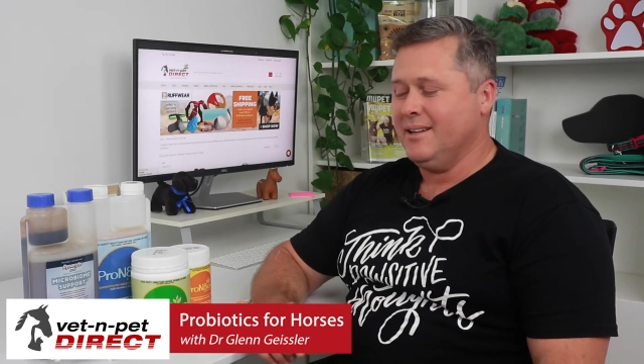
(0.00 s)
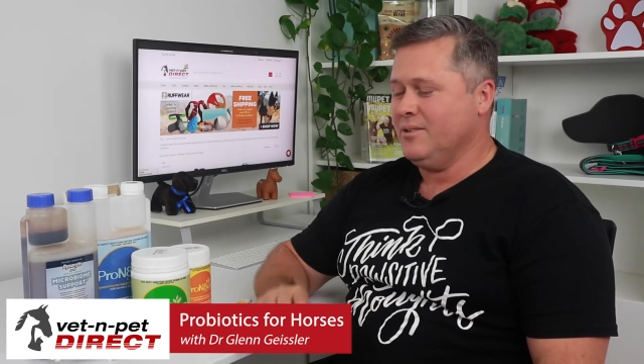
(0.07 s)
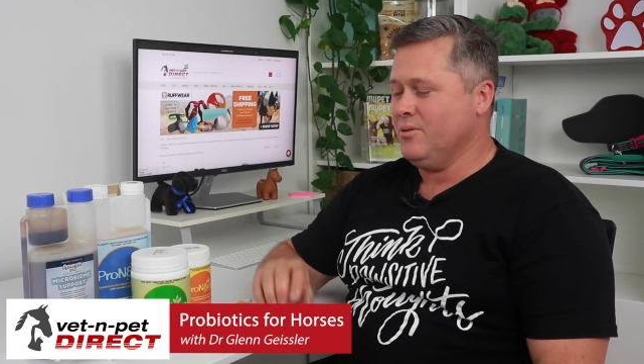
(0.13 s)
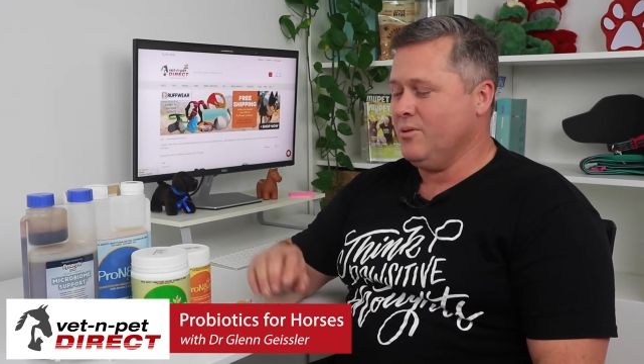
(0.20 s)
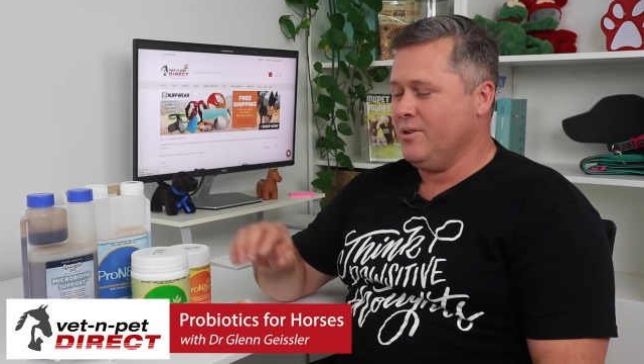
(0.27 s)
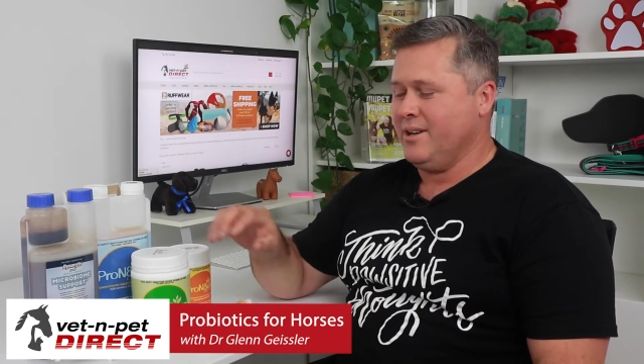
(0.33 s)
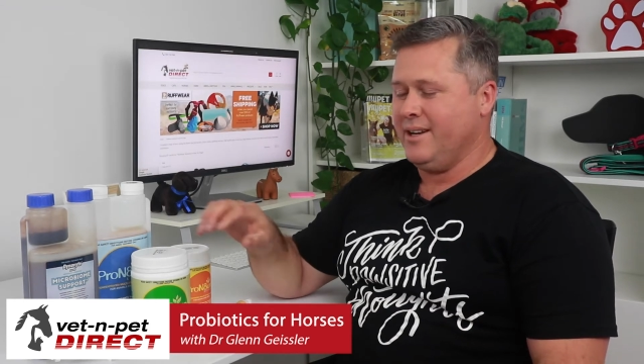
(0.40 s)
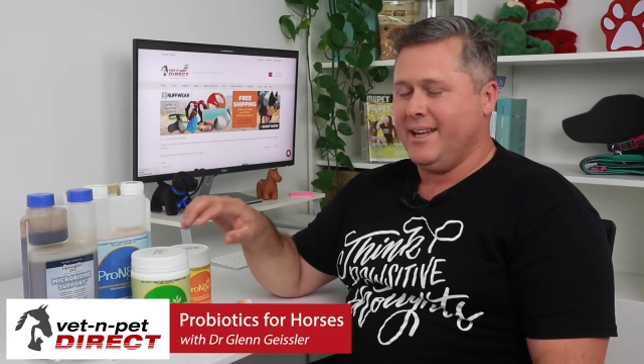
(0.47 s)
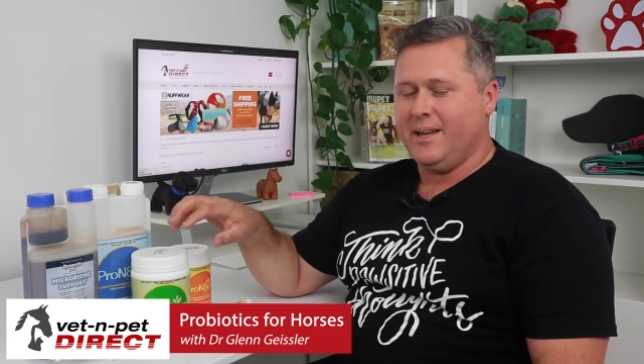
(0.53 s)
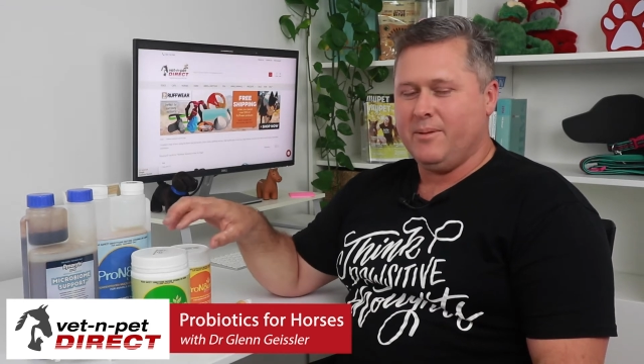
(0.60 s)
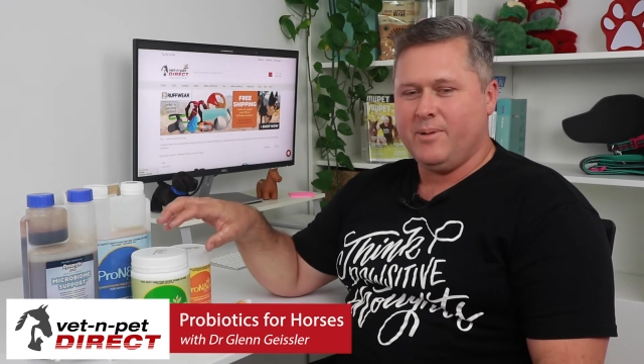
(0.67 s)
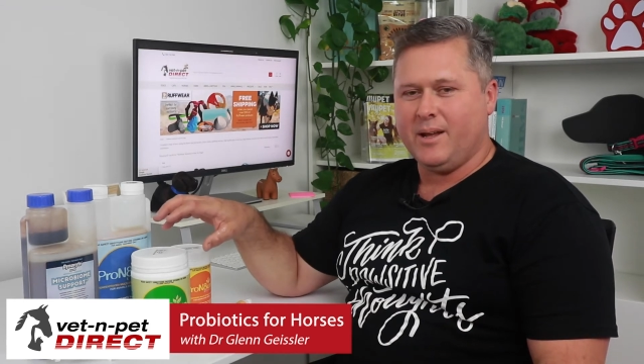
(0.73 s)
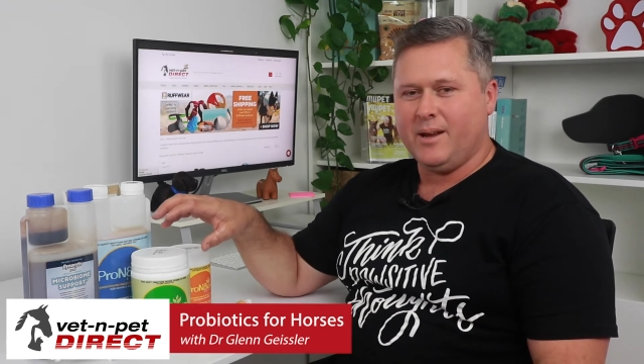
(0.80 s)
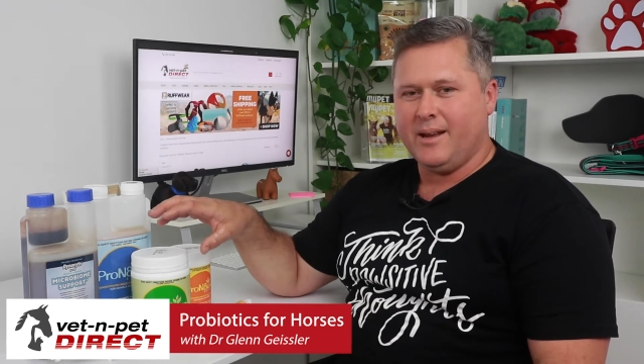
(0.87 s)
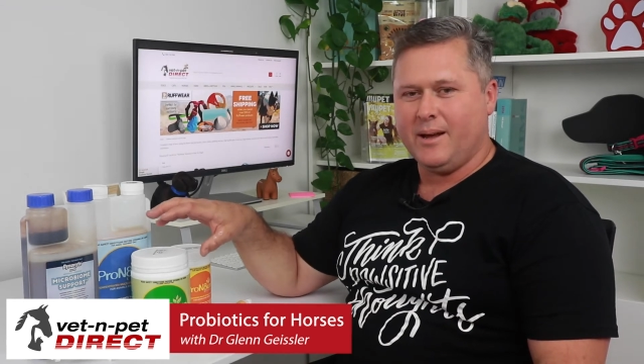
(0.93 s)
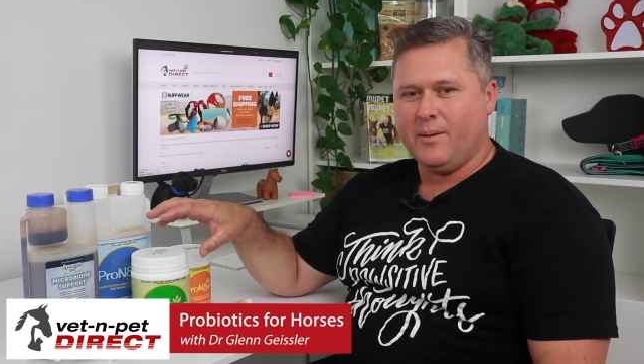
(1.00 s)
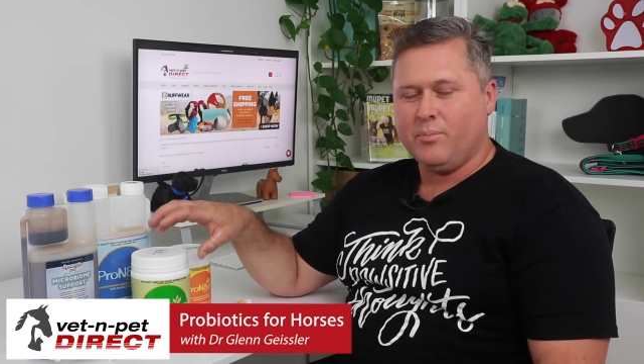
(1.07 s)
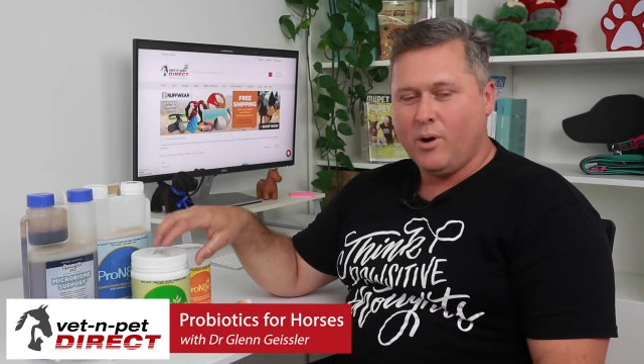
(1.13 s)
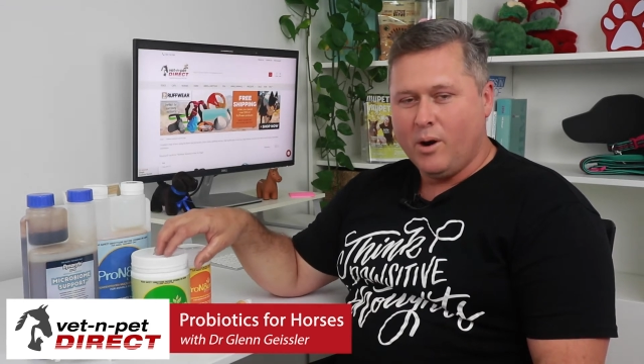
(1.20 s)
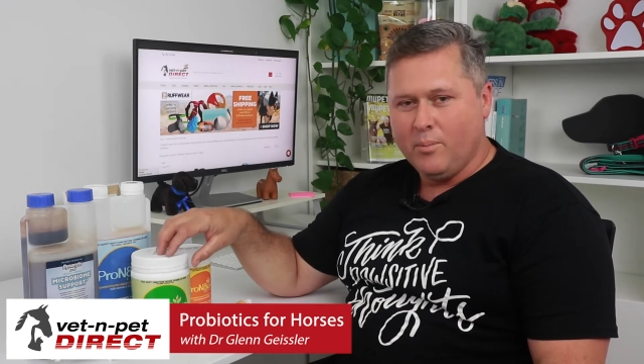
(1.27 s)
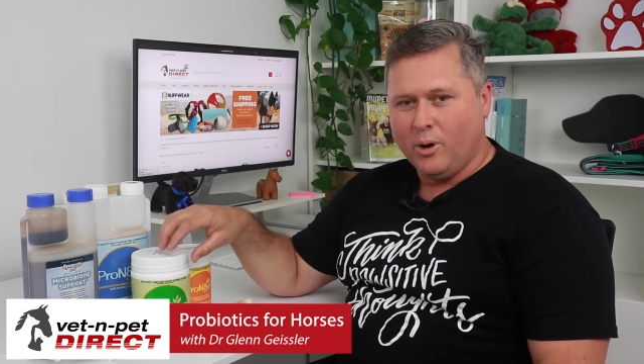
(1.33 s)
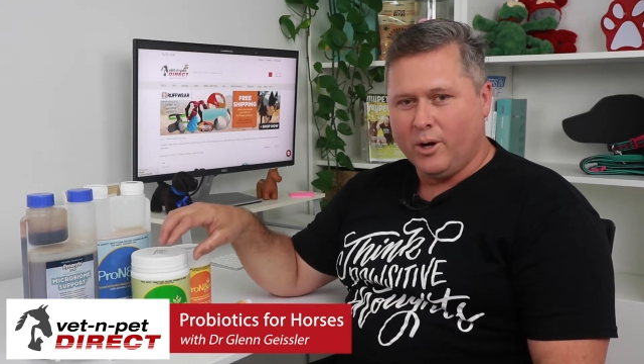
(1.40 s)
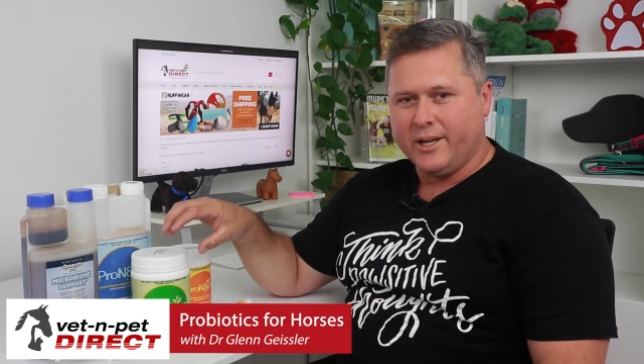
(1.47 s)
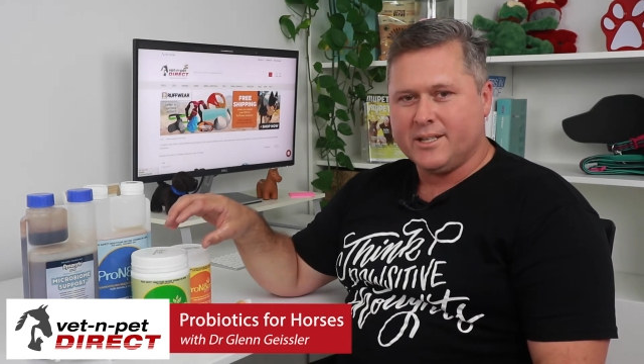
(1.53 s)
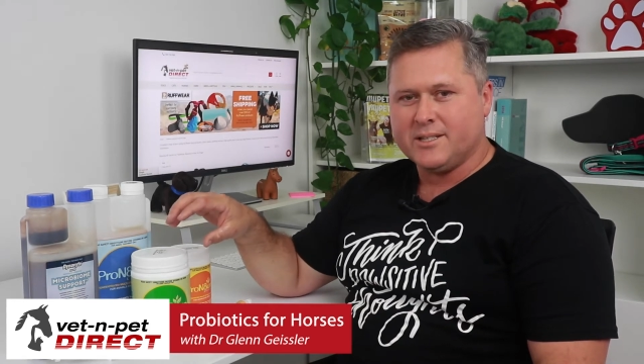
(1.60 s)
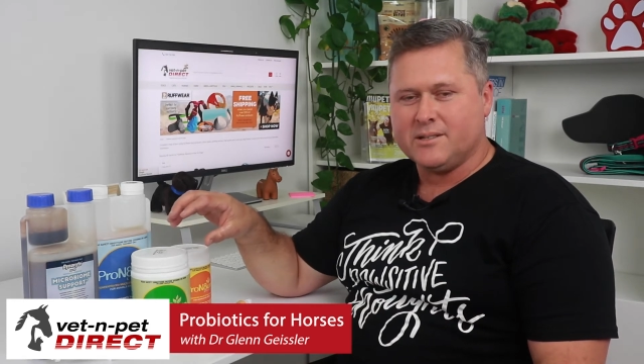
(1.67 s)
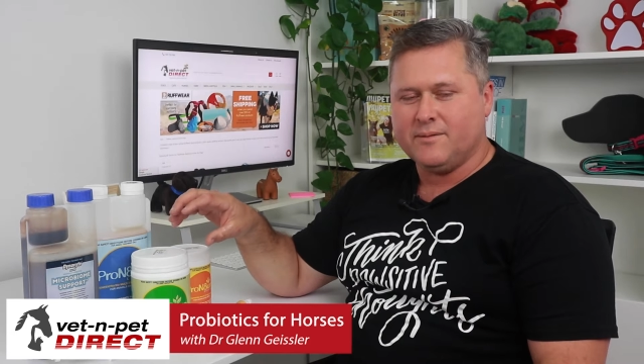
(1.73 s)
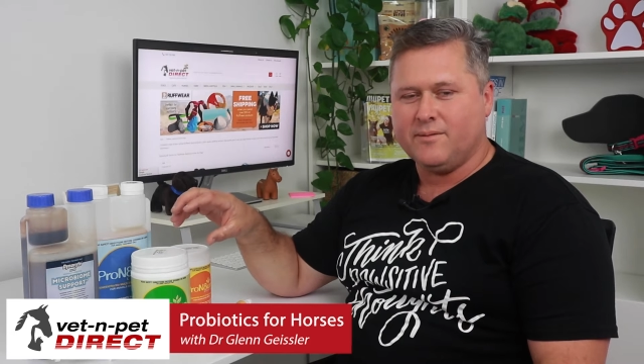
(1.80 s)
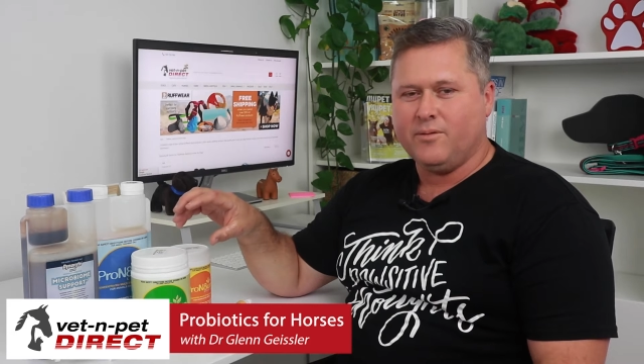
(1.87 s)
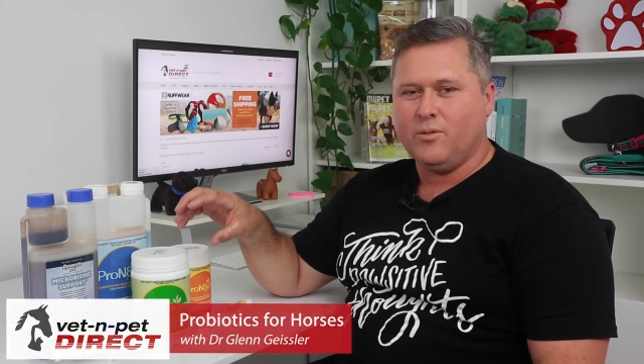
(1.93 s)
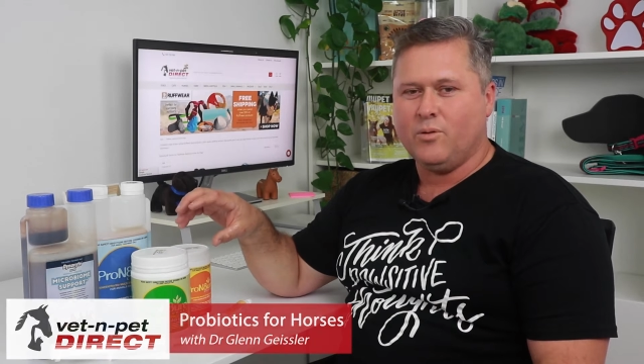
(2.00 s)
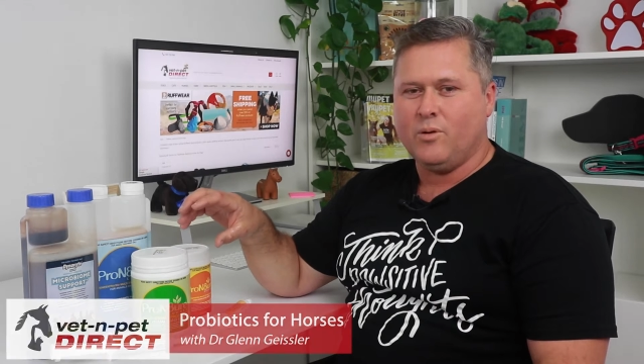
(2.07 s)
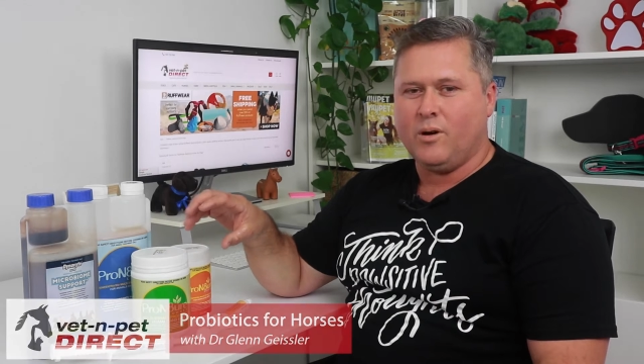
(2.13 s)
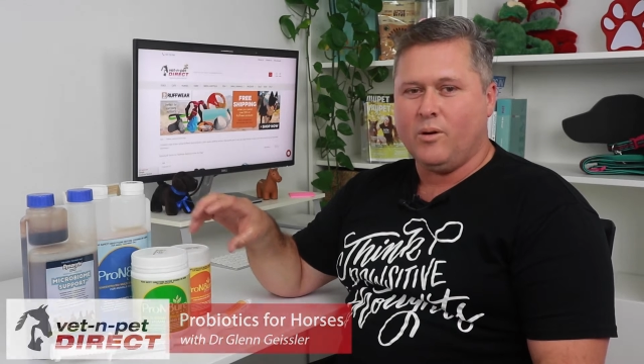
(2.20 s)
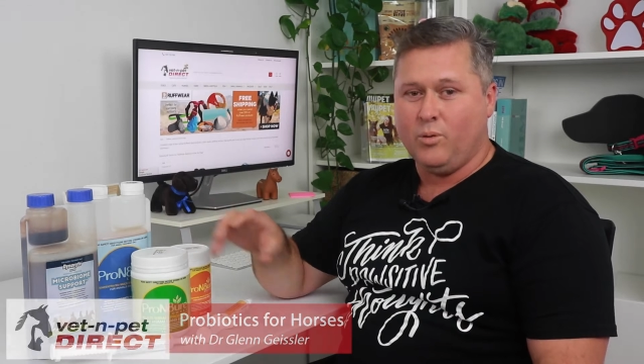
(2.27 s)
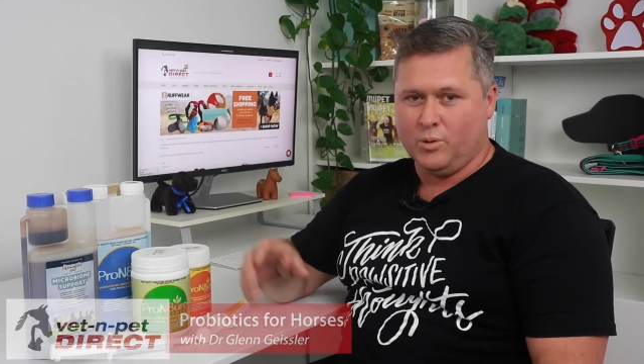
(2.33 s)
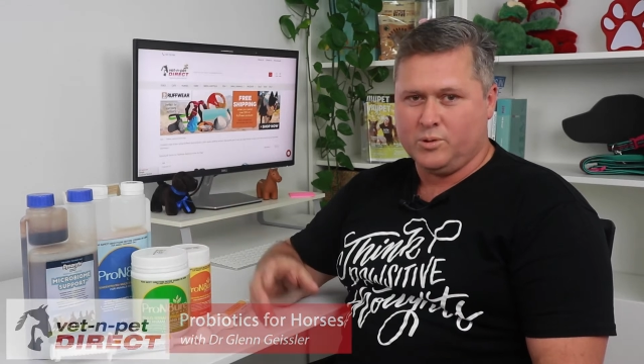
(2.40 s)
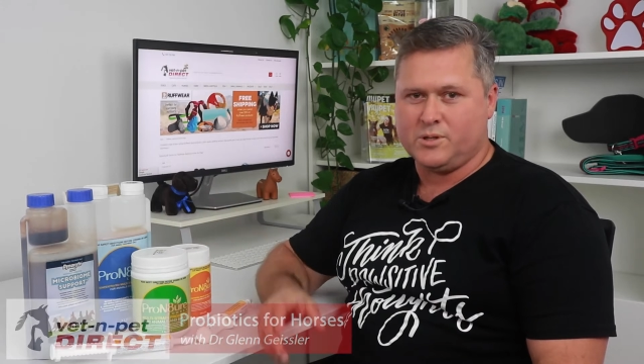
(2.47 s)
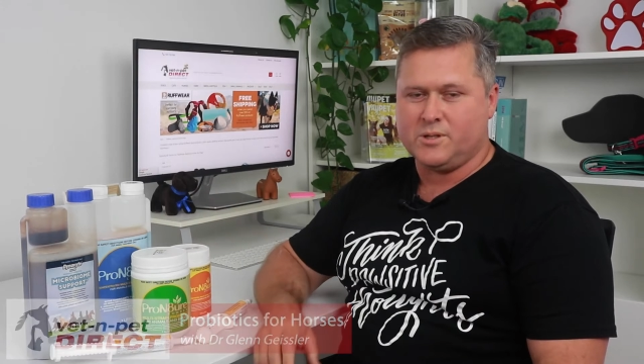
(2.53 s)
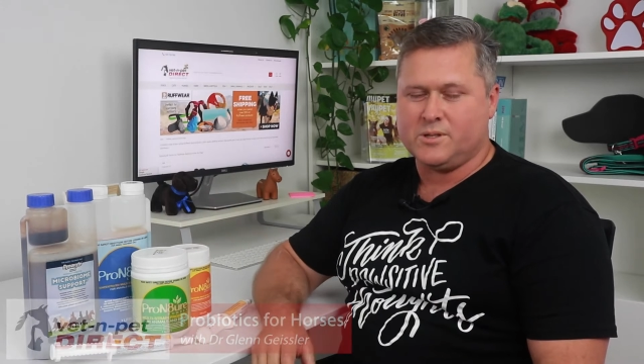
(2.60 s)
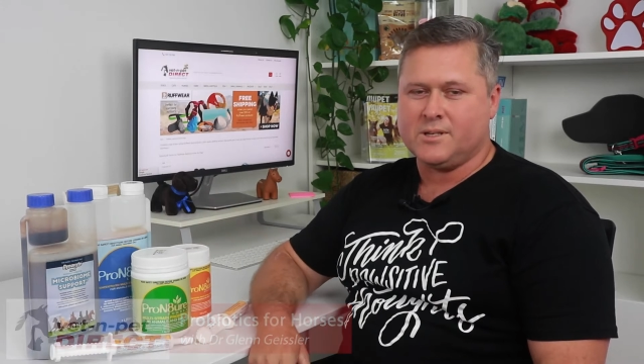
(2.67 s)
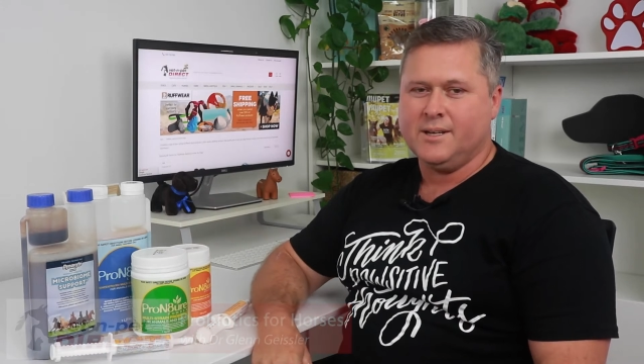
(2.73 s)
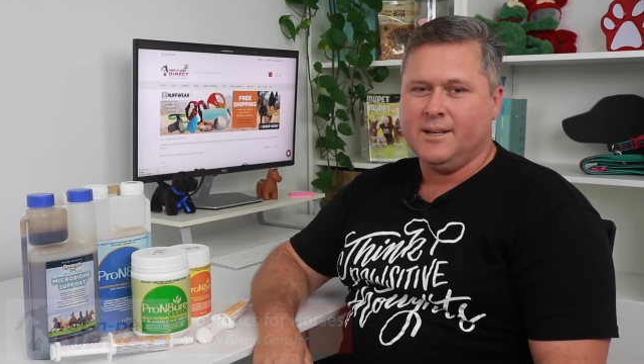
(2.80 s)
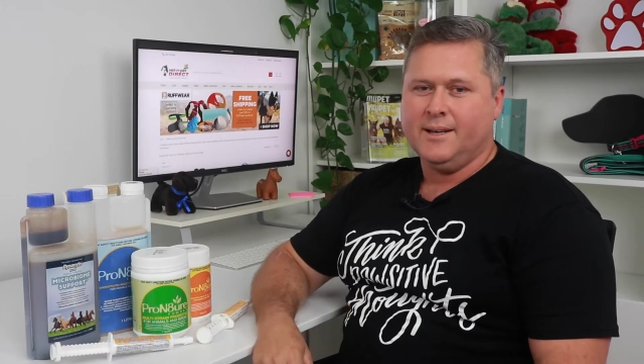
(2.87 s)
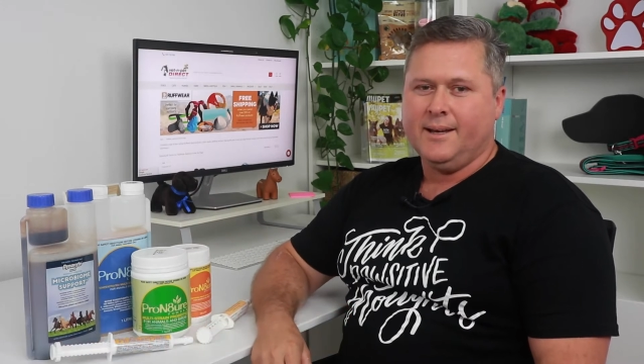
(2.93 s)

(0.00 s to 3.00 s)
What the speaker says: talking today about probiotics for horses.